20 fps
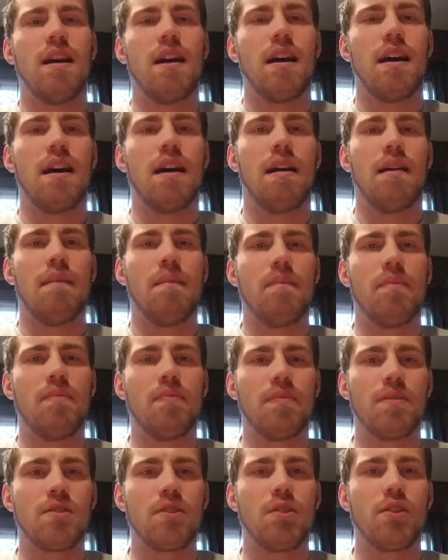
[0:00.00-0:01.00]

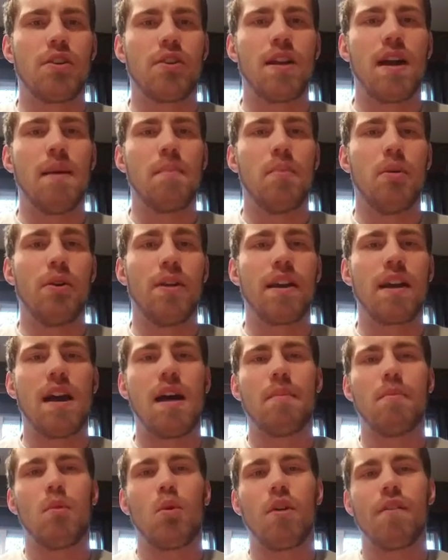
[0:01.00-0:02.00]
So you're not putting
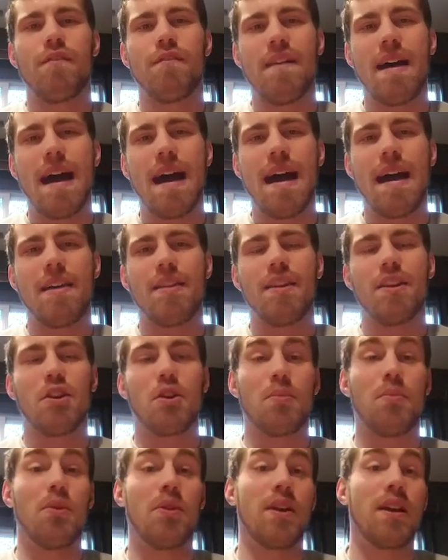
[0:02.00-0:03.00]
on more fat than
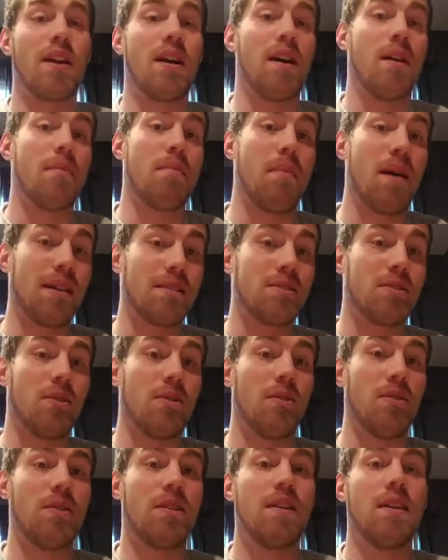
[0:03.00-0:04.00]
you're putting on
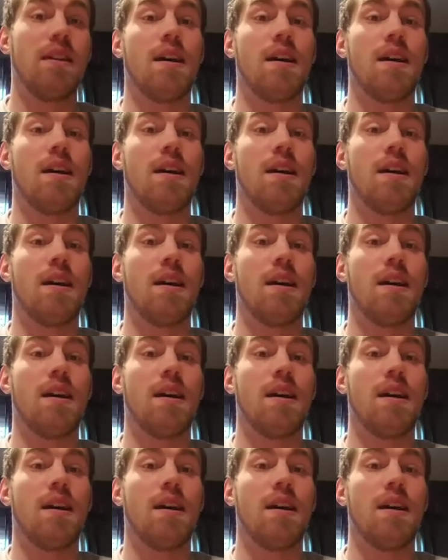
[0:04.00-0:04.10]
muscle.